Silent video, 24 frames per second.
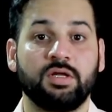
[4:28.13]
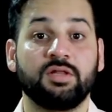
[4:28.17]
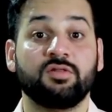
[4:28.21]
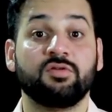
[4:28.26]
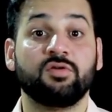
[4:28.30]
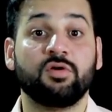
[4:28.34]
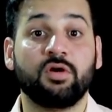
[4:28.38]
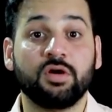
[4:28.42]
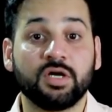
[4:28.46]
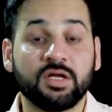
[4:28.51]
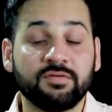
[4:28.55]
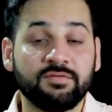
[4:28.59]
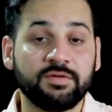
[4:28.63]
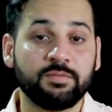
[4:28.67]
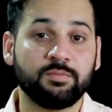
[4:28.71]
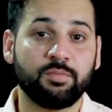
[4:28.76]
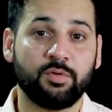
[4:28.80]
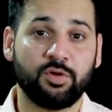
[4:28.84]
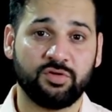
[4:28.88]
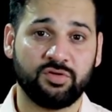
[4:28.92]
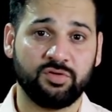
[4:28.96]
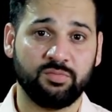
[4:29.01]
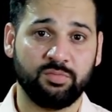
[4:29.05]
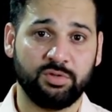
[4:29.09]
it's not even
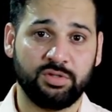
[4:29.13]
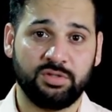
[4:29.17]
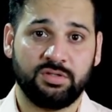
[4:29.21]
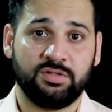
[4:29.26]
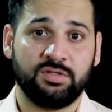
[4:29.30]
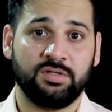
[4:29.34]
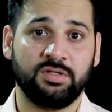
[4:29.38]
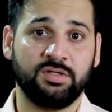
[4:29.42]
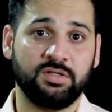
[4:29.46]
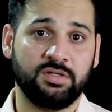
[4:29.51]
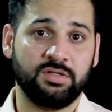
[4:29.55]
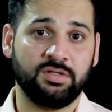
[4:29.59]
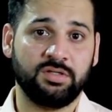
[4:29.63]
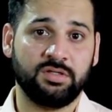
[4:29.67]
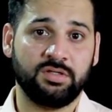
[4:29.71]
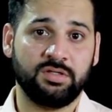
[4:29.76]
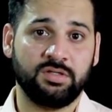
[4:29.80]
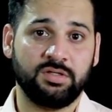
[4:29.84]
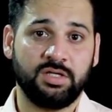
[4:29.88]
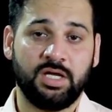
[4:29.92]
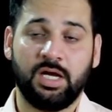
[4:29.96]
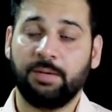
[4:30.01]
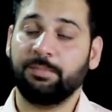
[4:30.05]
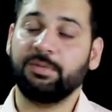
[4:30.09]
possible.
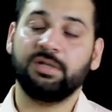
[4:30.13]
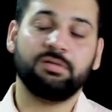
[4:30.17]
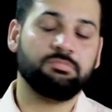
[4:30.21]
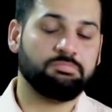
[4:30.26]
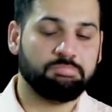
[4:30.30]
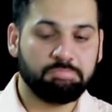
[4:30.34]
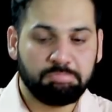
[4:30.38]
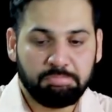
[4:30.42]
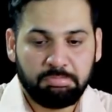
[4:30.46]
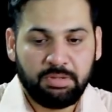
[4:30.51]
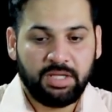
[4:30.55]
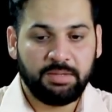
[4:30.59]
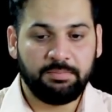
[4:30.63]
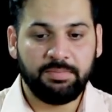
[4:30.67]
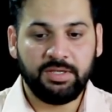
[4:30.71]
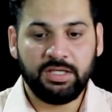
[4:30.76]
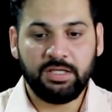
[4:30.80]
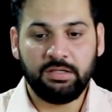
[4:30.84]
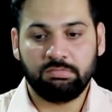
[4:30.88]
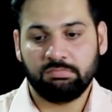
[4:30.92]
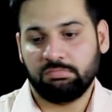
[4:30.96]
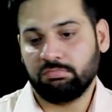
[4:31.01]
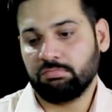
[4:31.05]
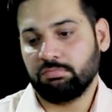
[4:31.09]
I mean,
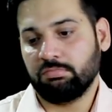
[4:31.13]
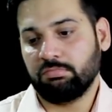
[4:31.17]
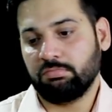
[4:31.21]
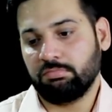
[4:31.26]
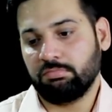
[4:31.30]
maybe